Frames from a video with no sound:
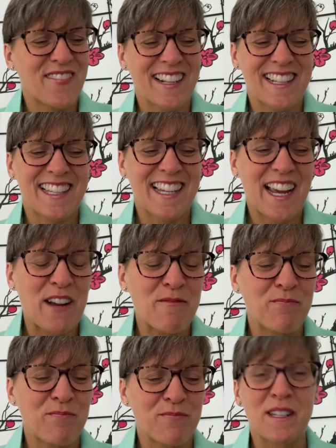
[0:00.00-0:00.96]
but
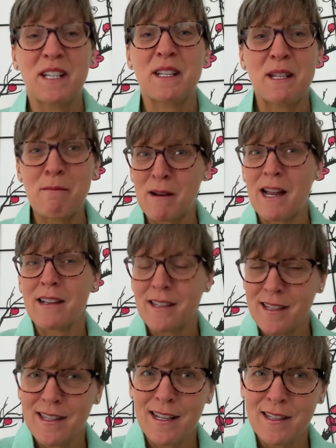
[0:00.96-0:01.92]
um, Disney
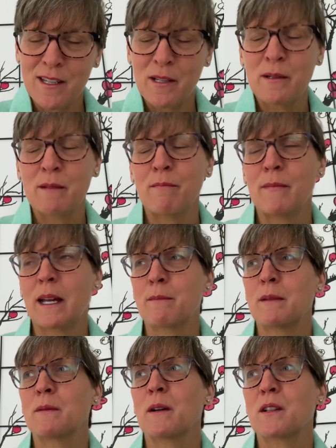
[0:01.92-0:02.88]
Plus, that's who
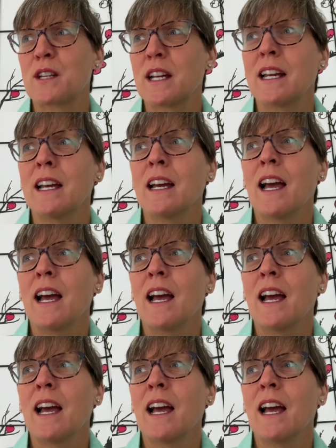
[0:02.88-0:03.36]
made me watch it.